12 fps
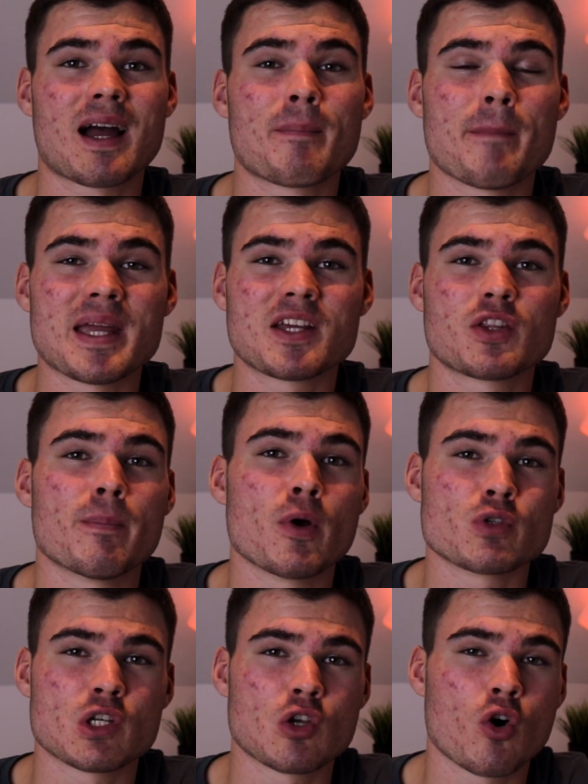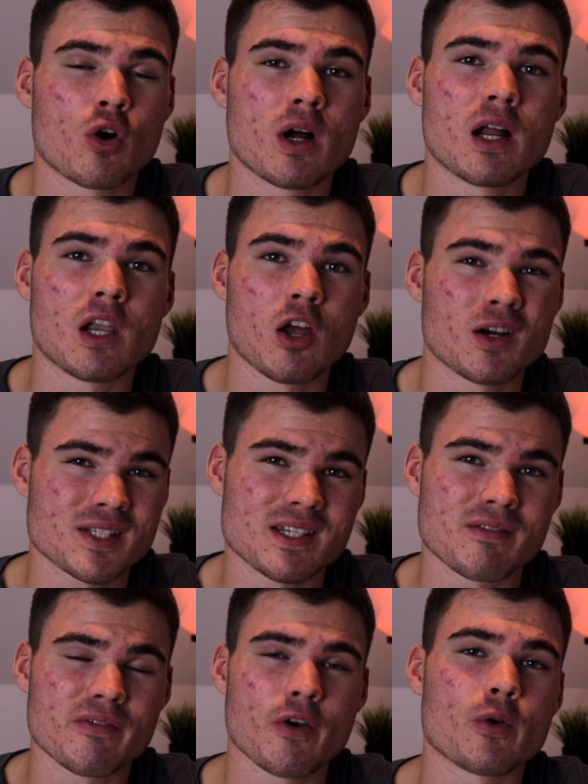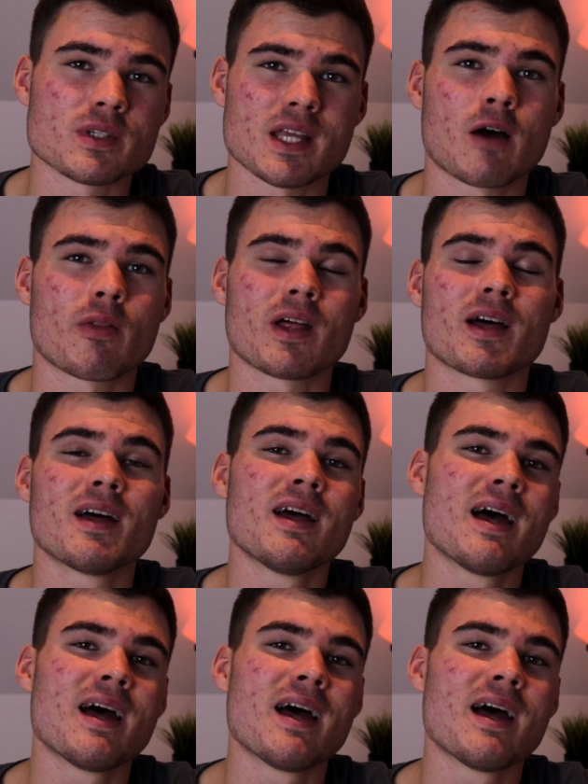make the most long-lasting phones out there.